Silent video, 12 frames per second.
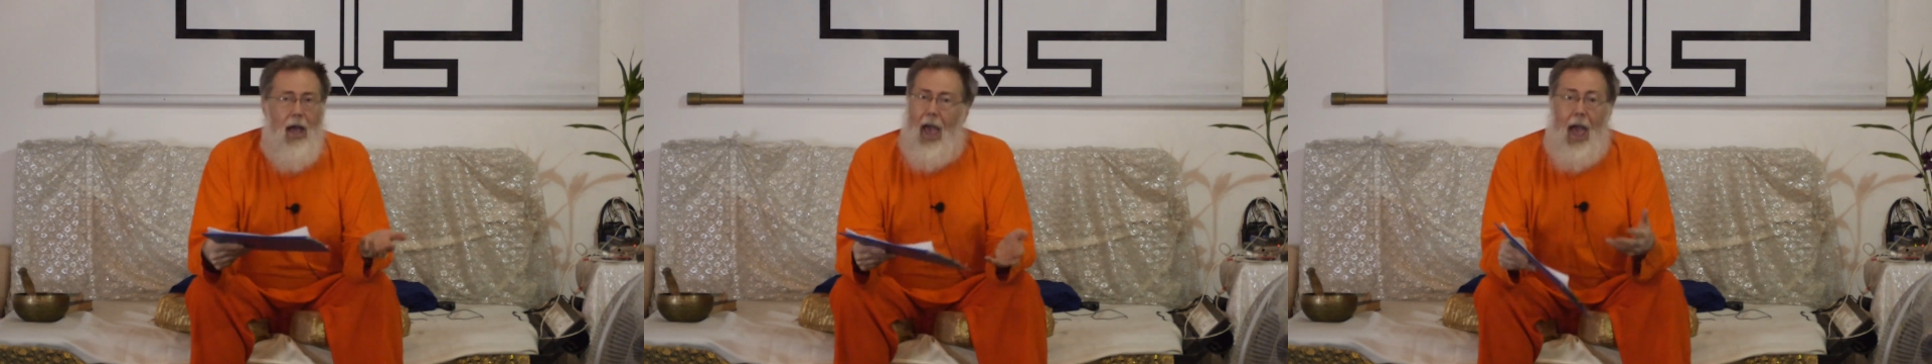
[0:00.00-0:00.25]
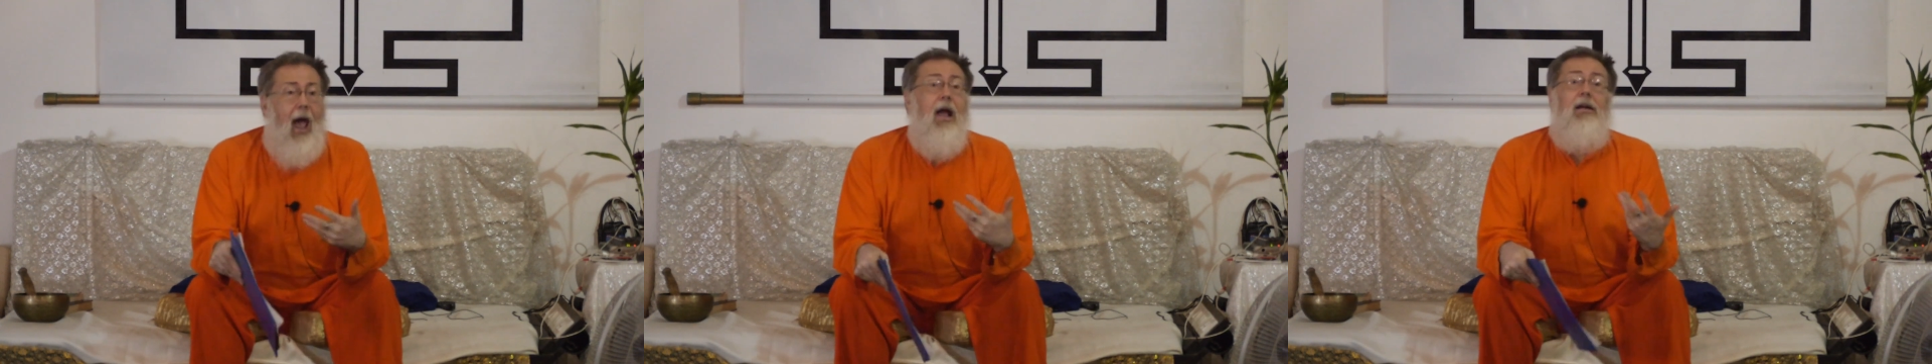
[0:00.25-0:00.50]

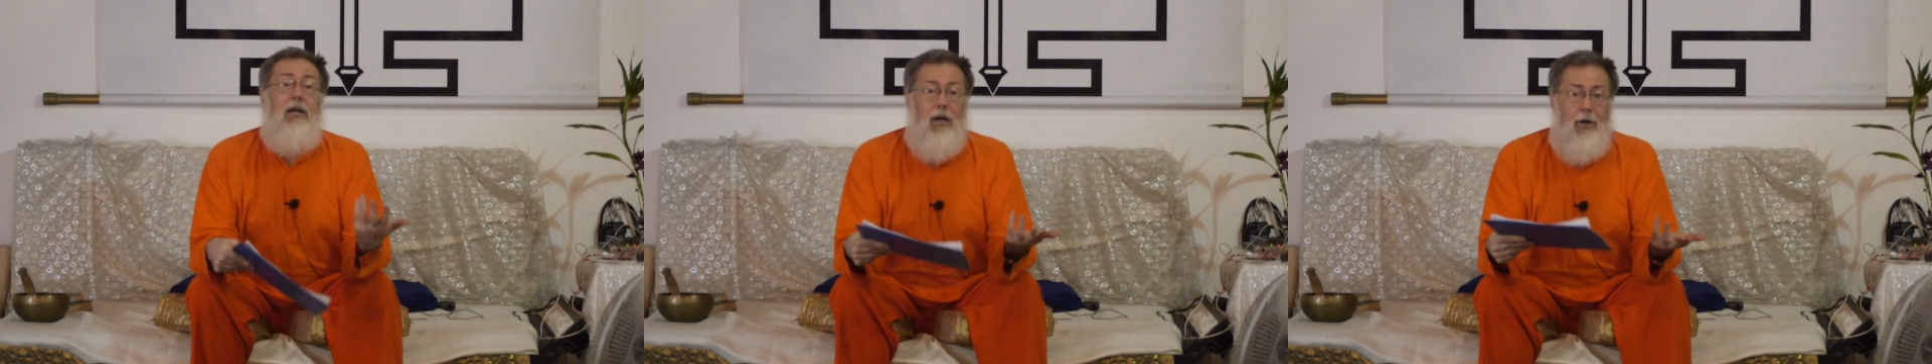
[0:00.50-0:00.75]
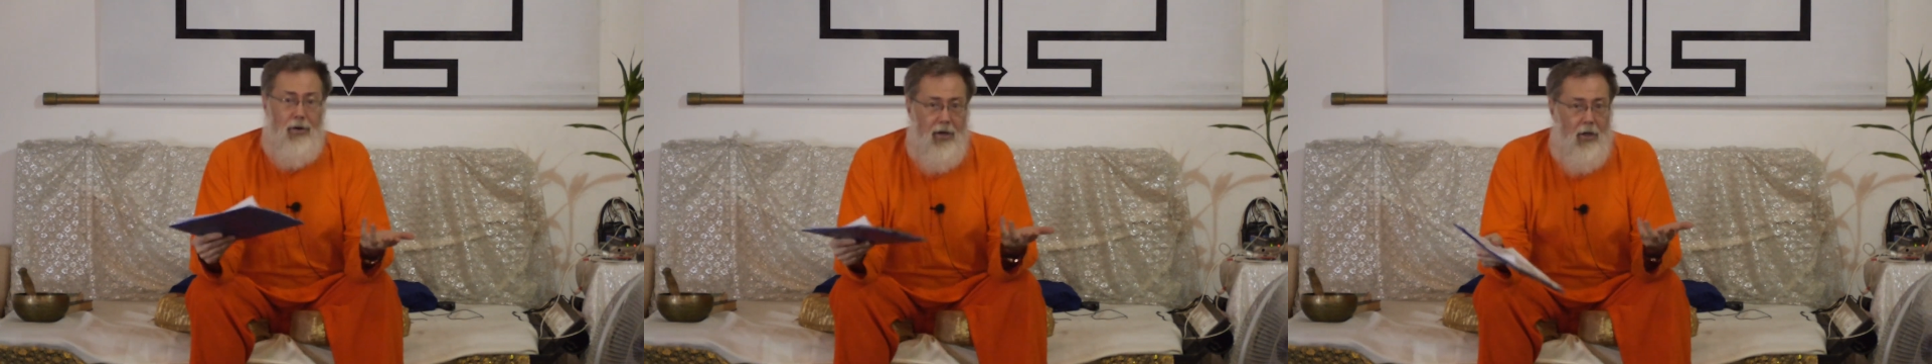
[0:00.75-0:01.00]

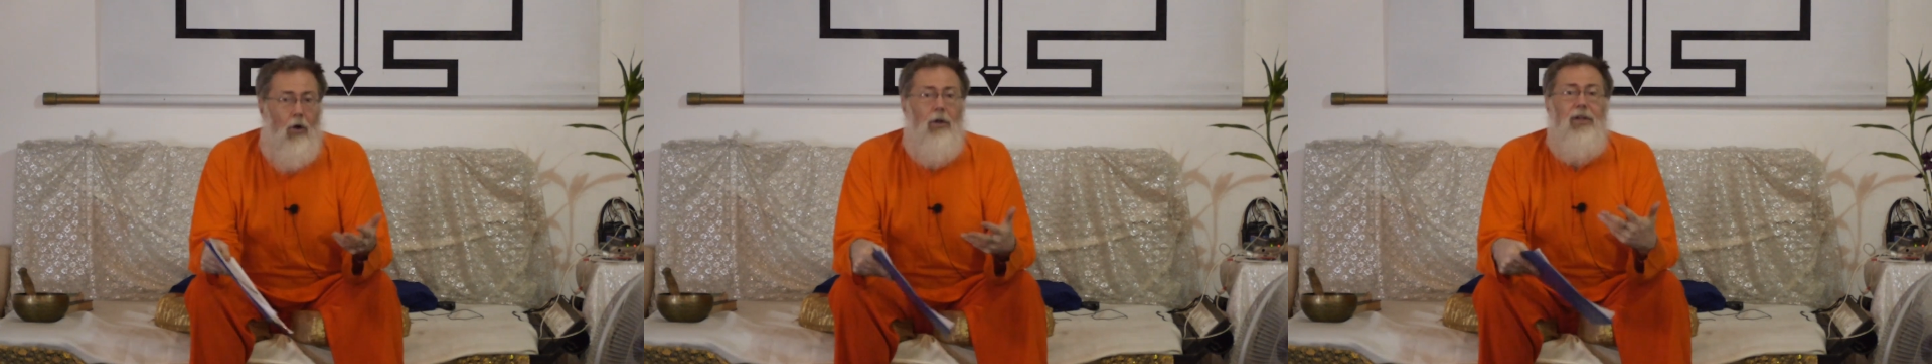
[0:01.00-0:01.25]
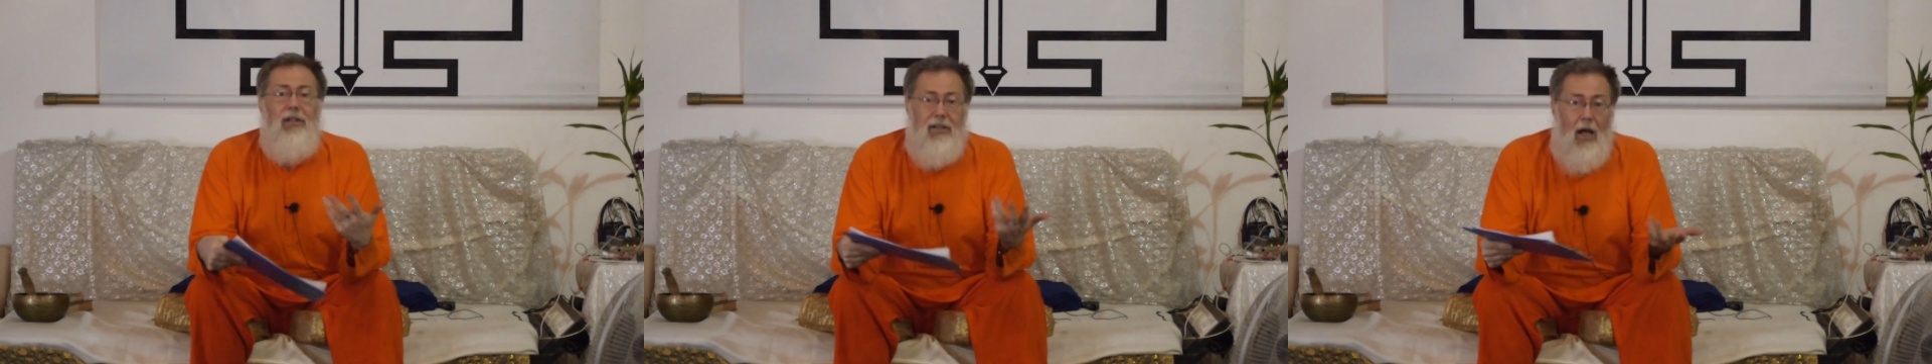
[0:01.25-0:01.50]
Hankering all
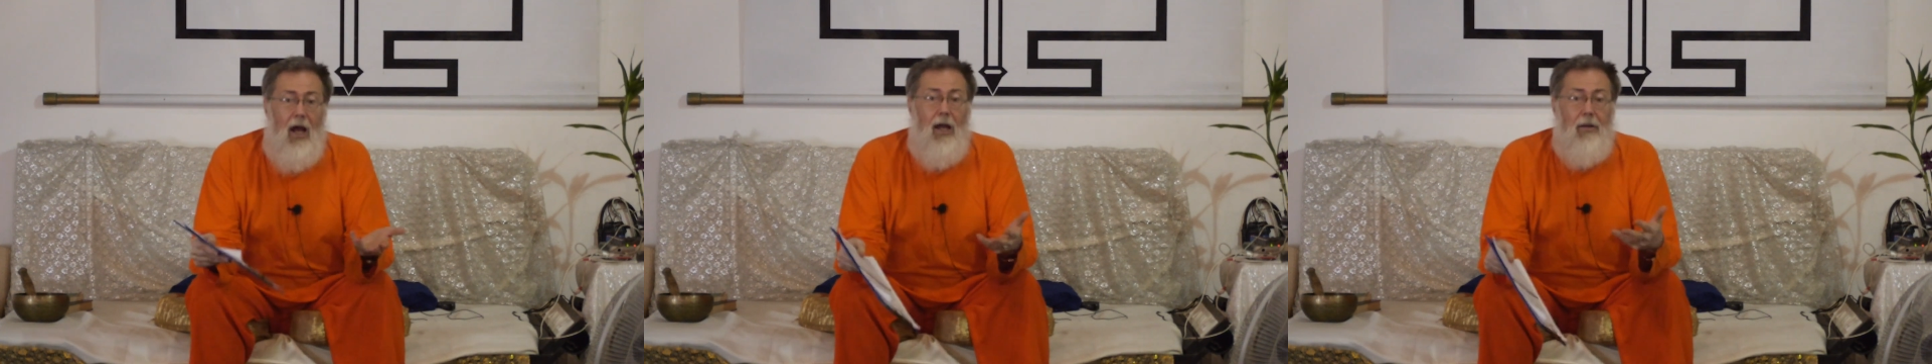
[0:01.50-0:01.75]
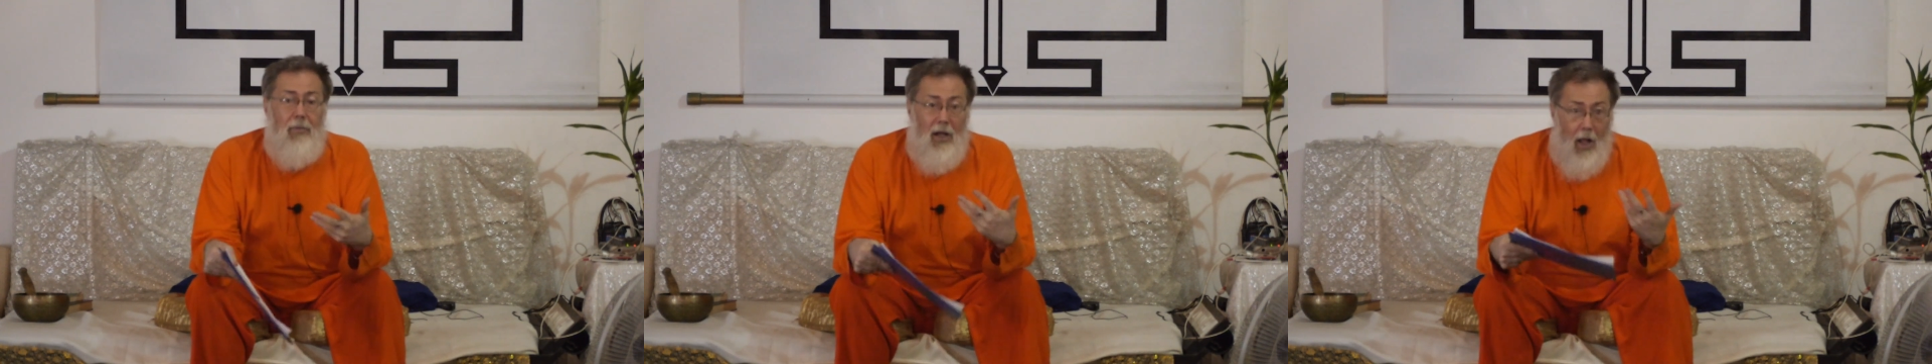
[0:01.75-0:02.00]
the time.